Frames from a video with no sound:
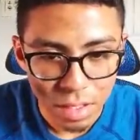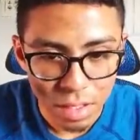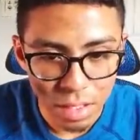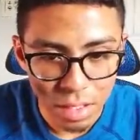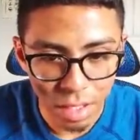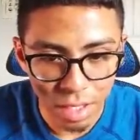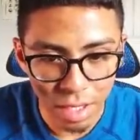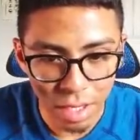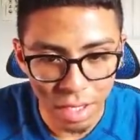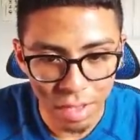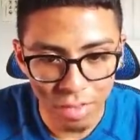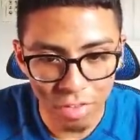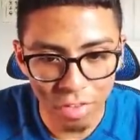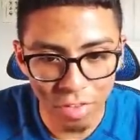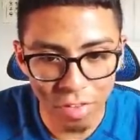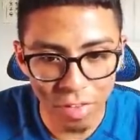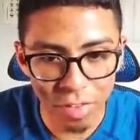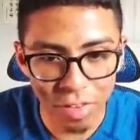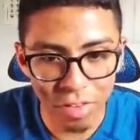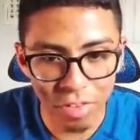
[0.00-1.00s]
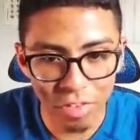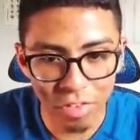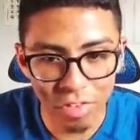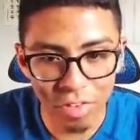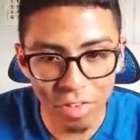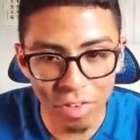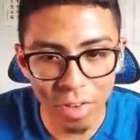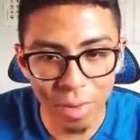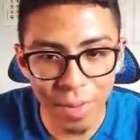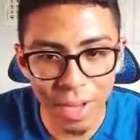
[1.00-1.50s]
Alright, guys. Just
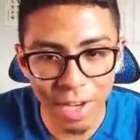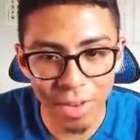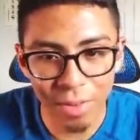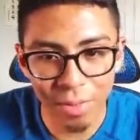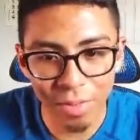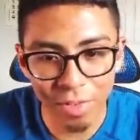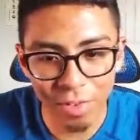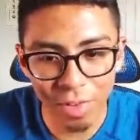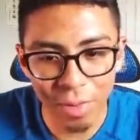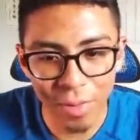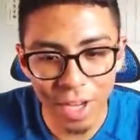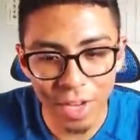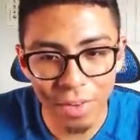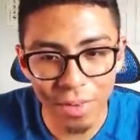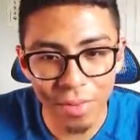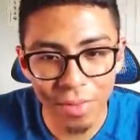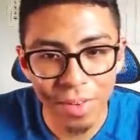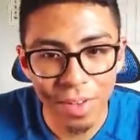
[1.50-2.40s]
go back home. Just go back home.